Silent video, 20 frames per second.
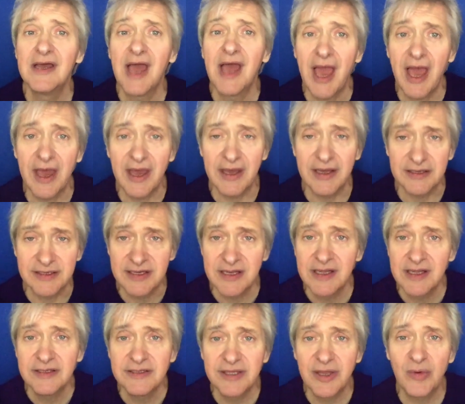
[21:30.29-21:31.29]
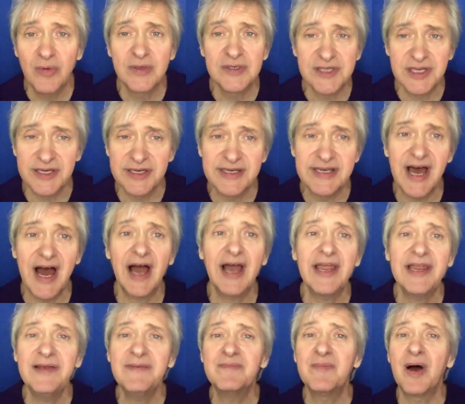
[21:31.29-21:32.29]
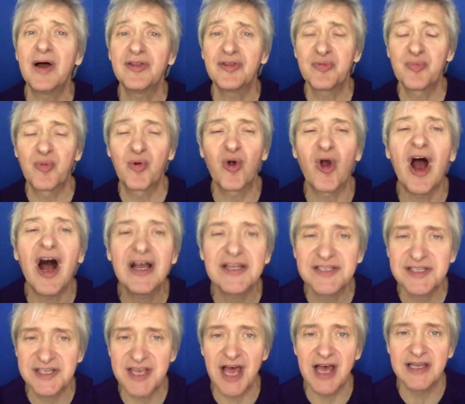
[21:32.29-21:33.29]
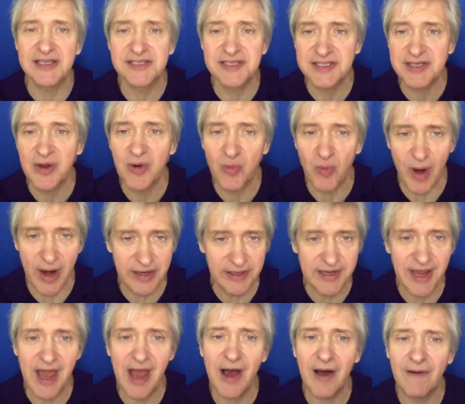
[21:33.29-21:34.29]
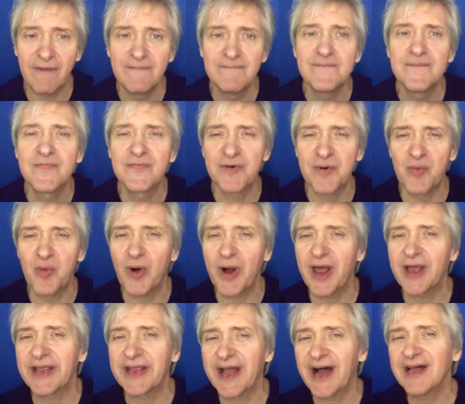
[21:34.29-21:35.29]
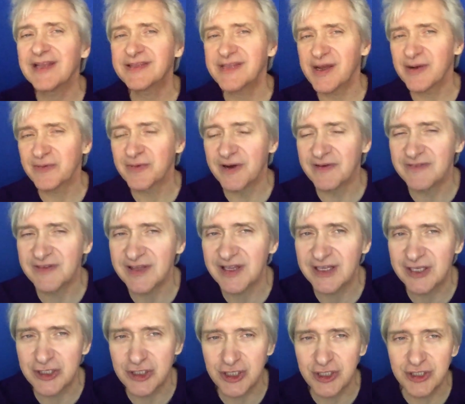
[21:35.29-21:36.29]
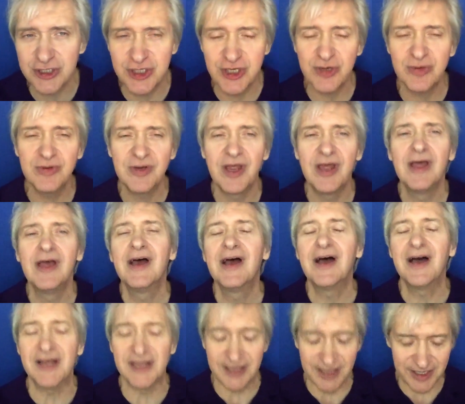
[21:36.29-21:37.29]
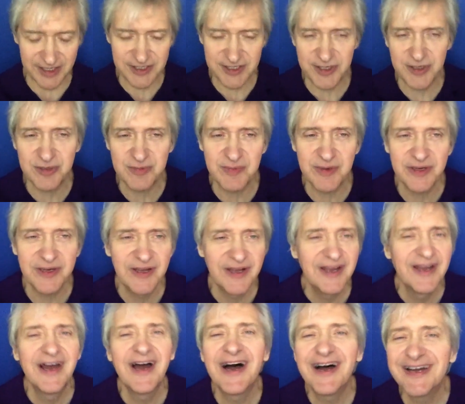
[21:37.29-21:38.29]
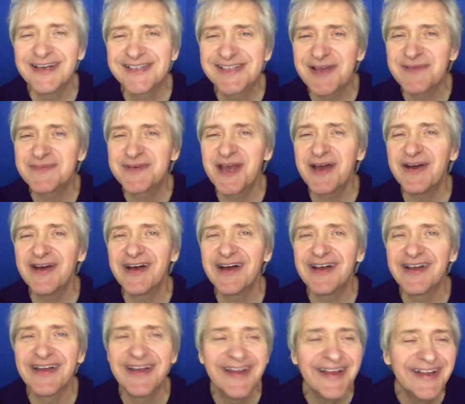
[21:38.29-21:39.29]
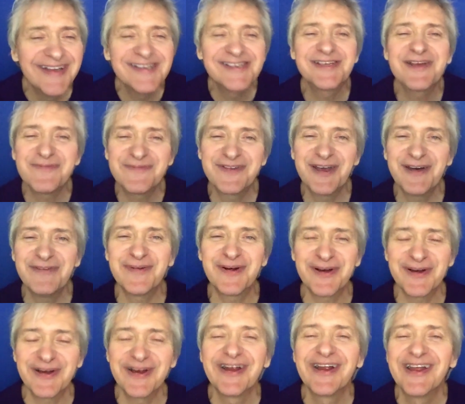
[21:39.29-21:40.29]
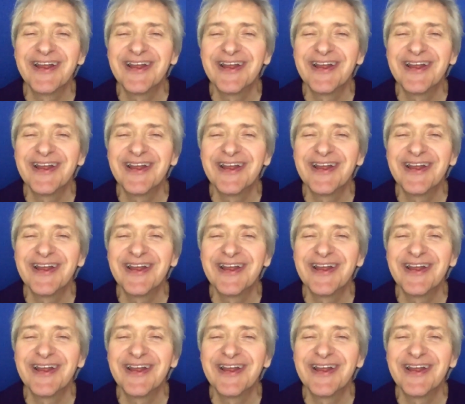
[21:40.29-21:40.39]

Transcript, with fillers: and there was a nine month process right now from when I got that revelation, June, uh, excuse me, uh, uh September, September